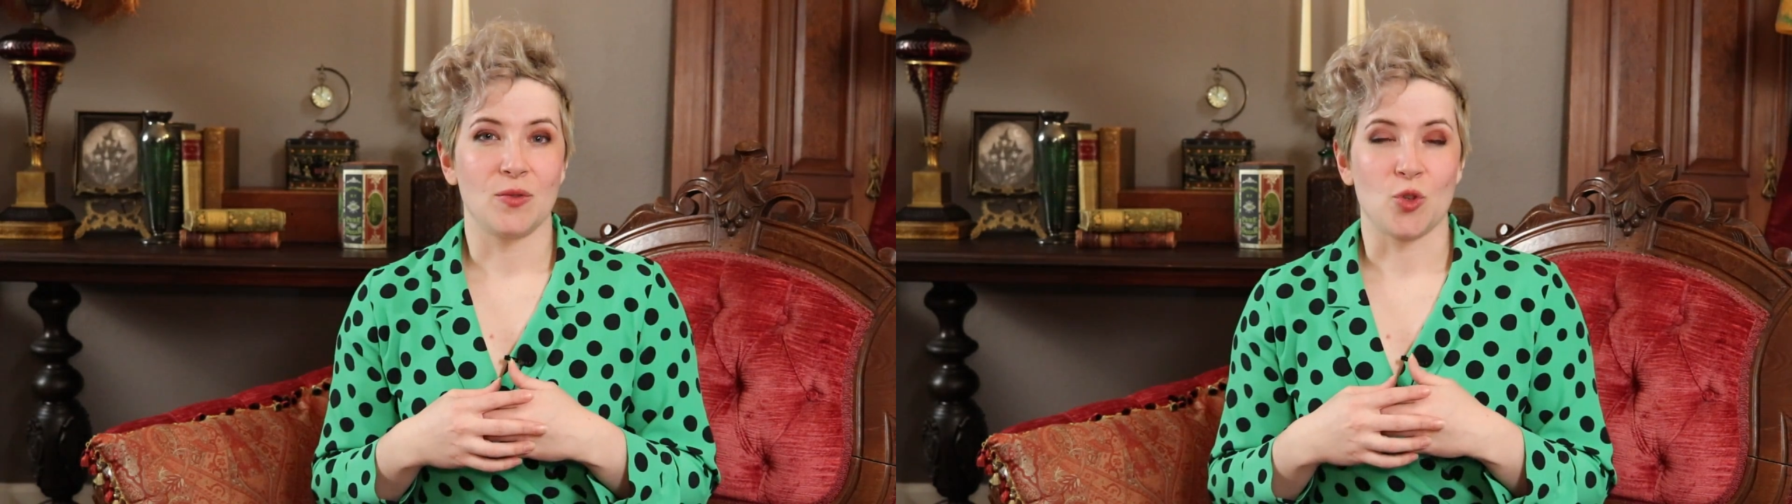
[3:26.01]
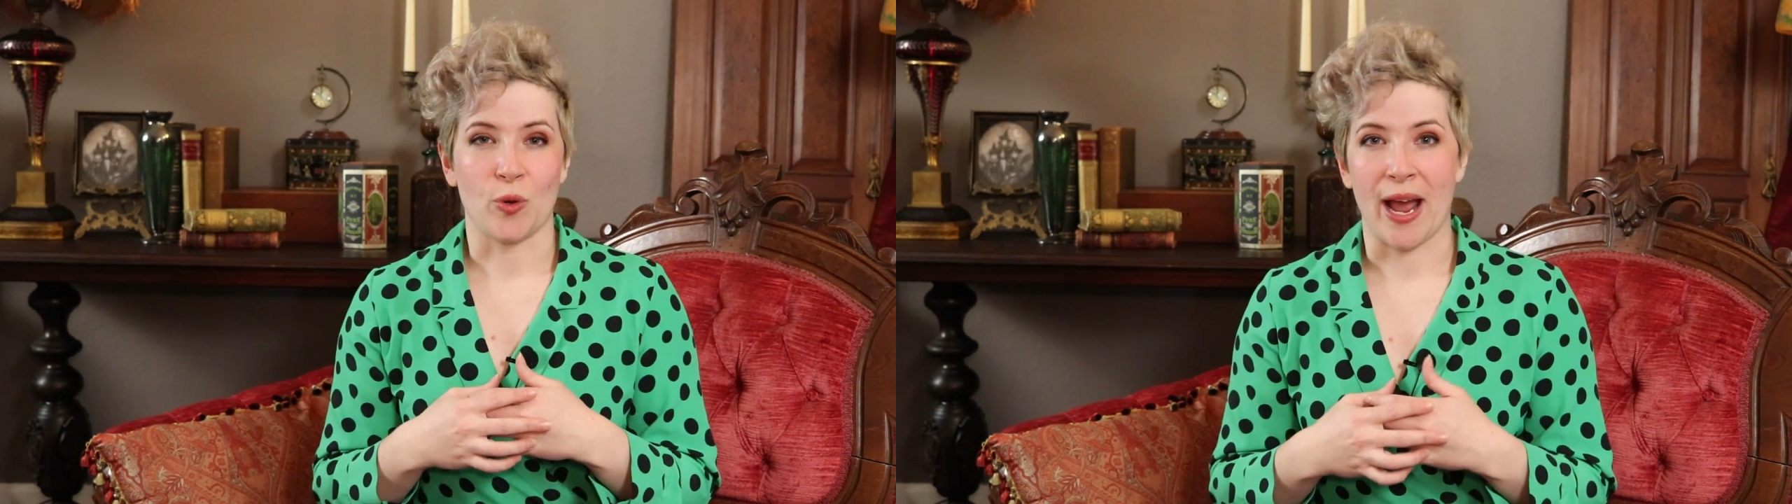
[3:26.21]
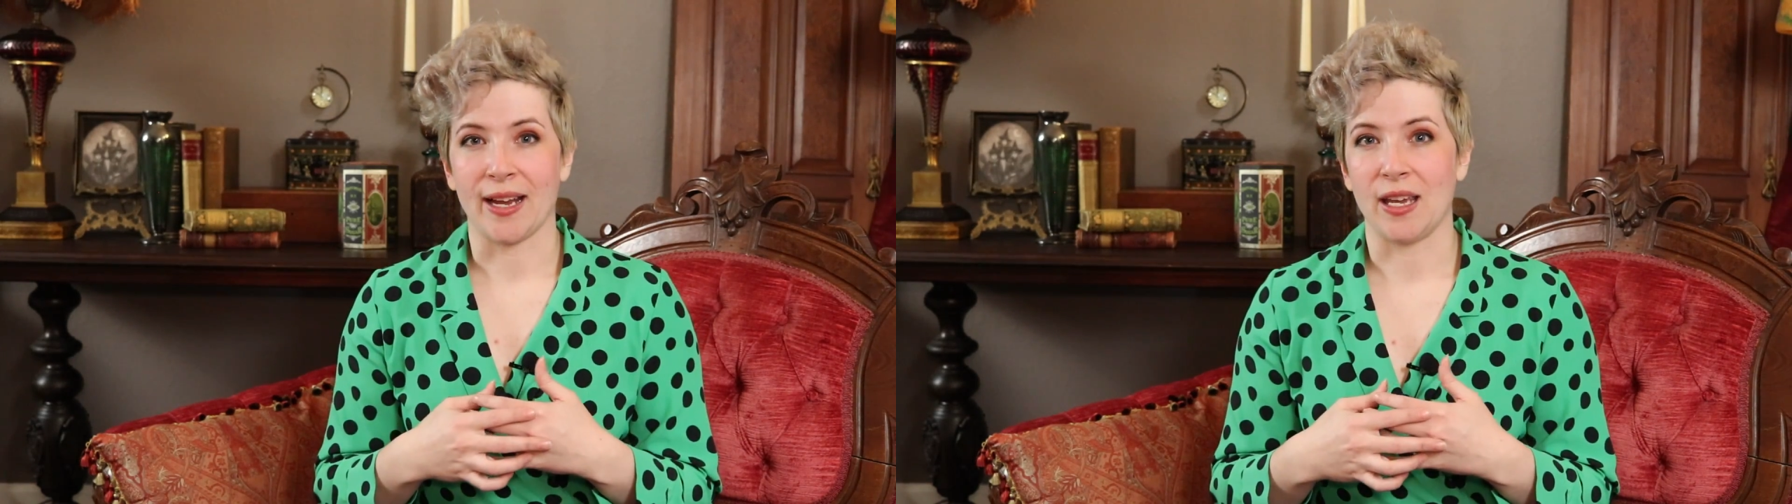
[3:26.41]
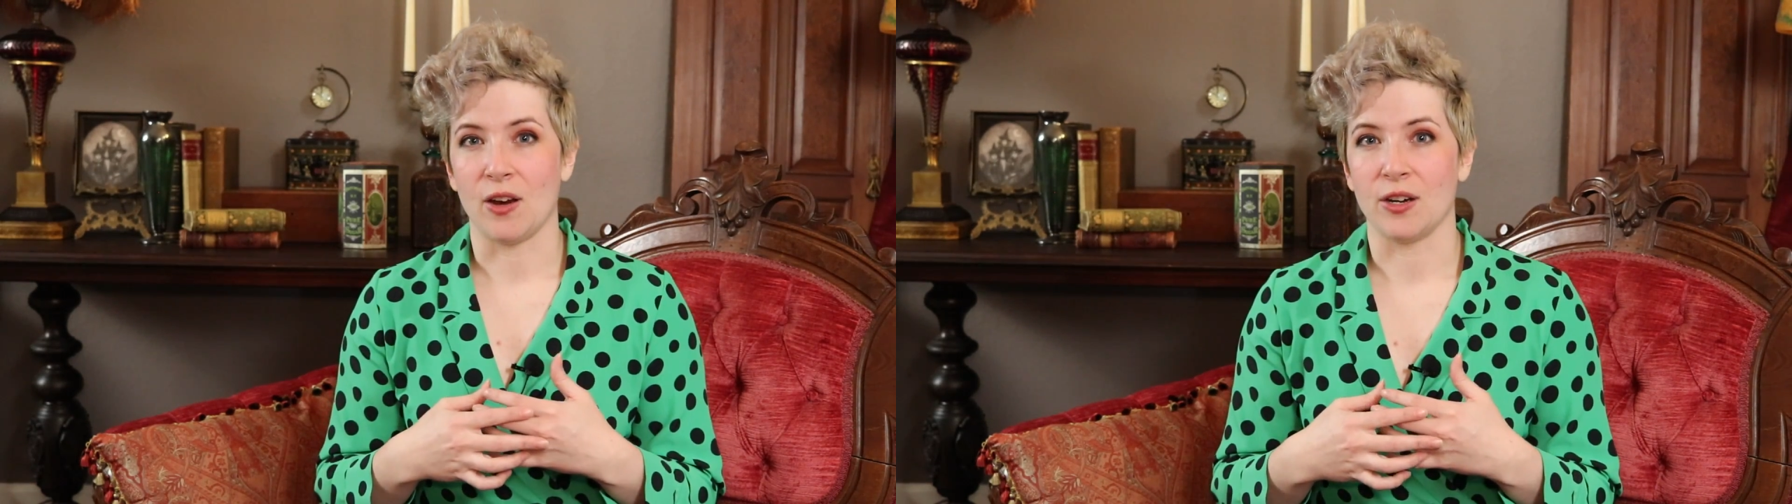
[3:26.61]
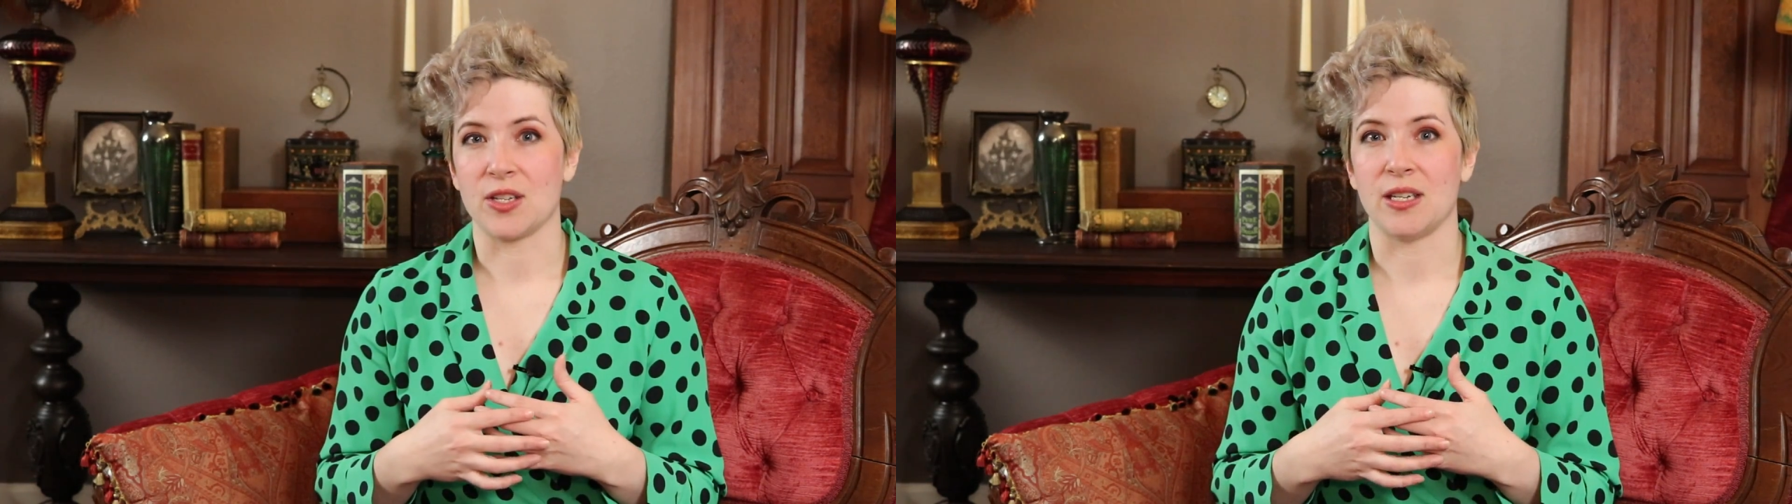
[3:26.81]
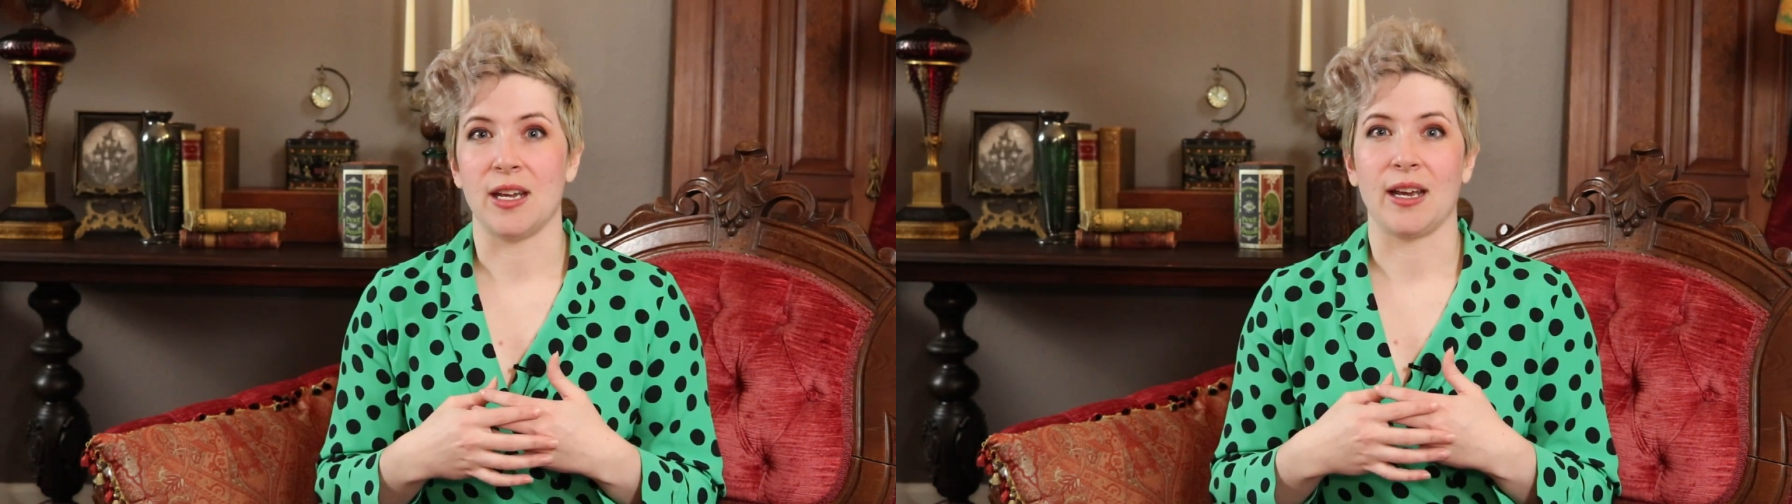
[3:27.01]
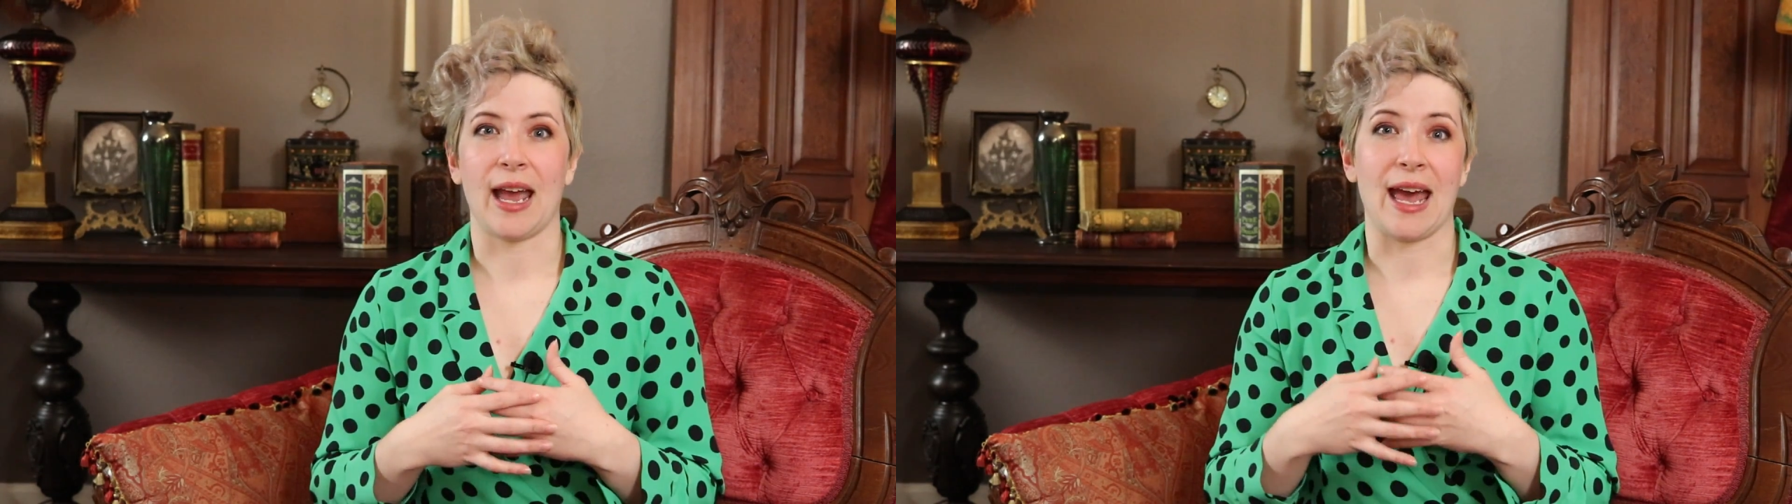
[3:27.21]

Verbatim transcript: tracking arsenic